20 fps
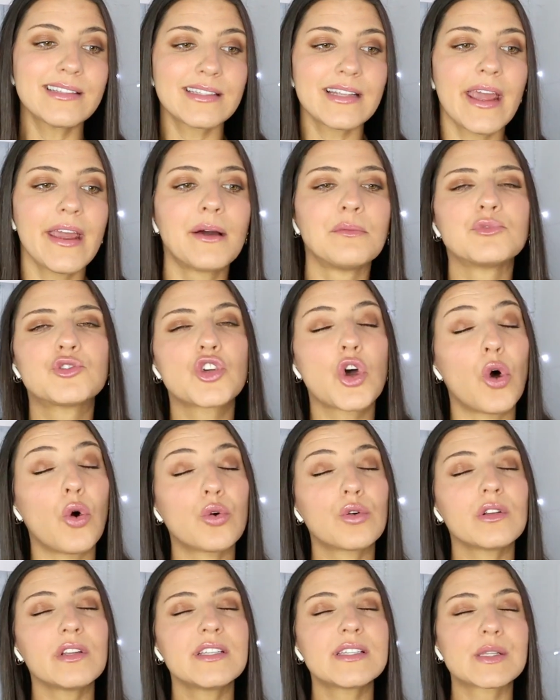say I'm
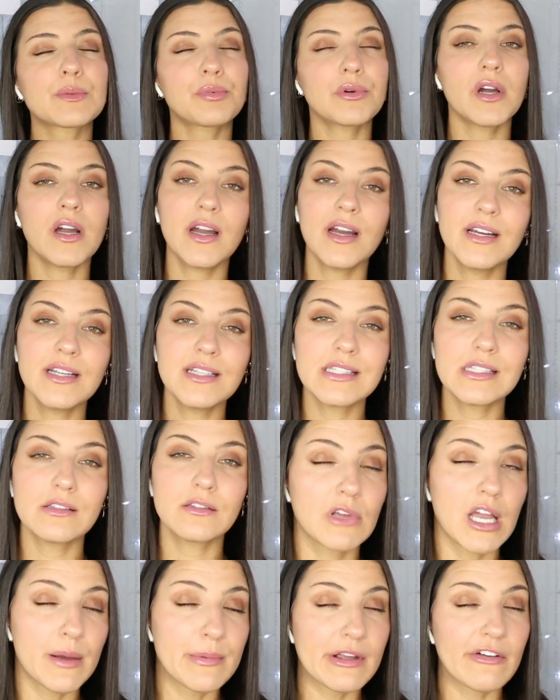totally surprised
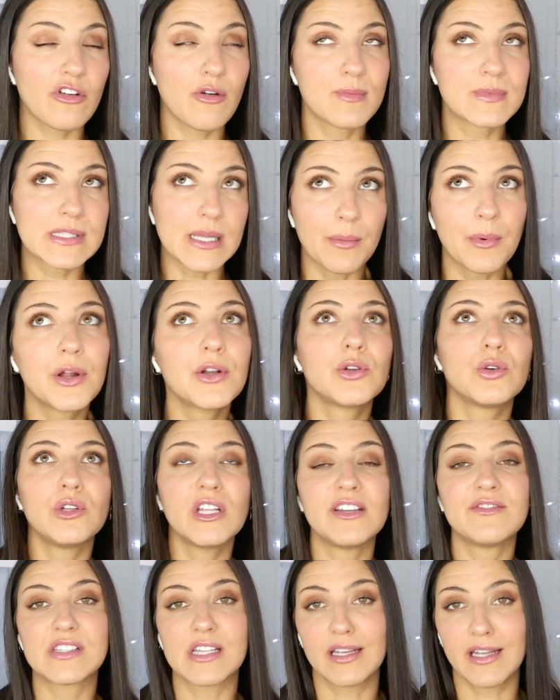coming from someone who
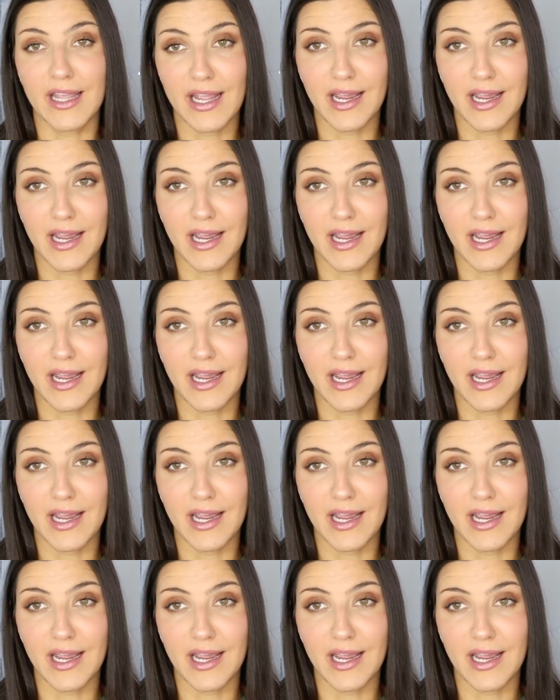lives in